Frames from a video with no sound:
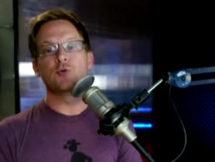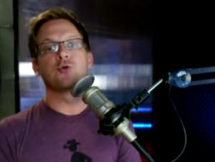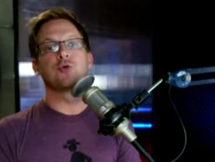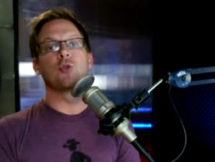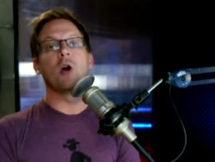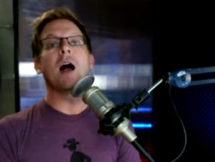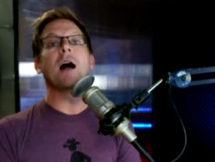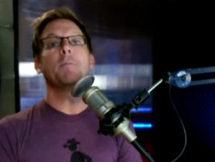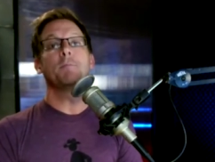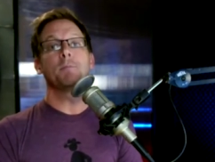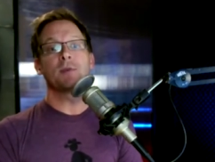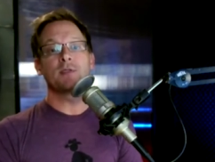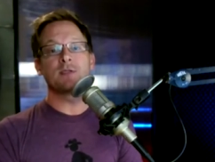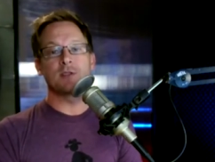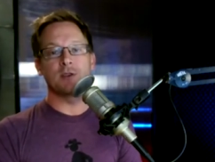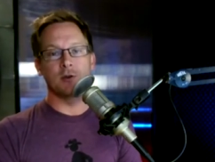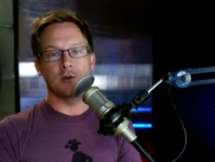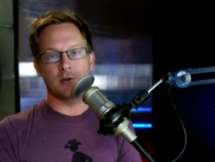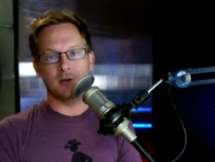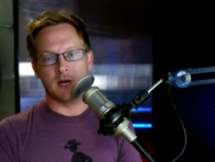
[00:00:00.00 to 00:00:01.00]
drop
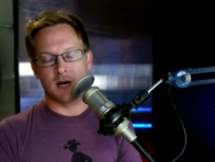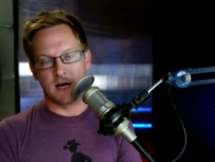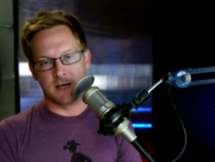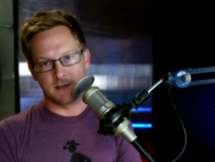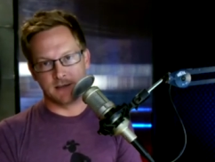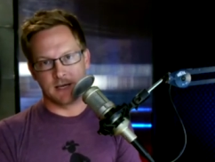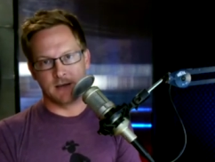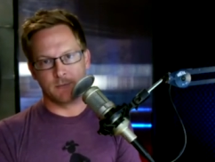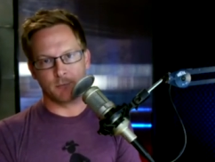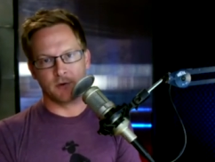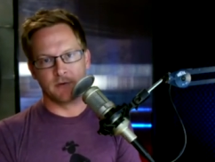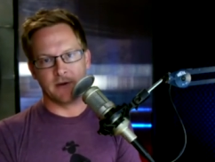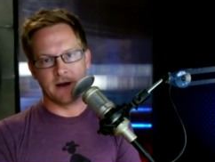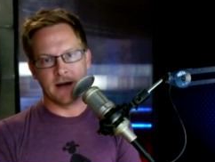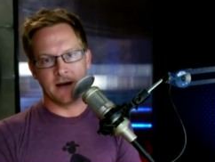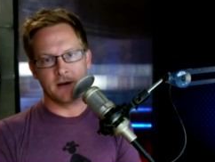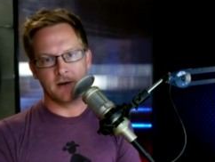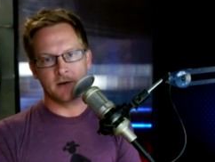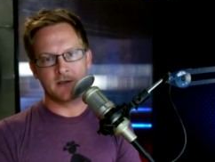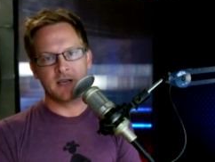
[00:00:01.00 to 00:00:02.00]
certain content
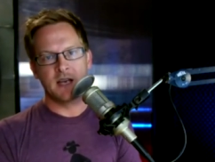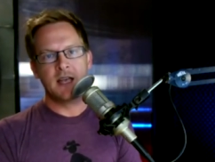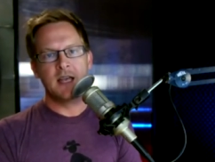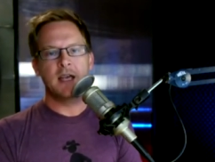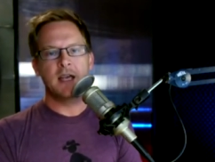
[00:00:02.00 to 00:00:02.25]
providers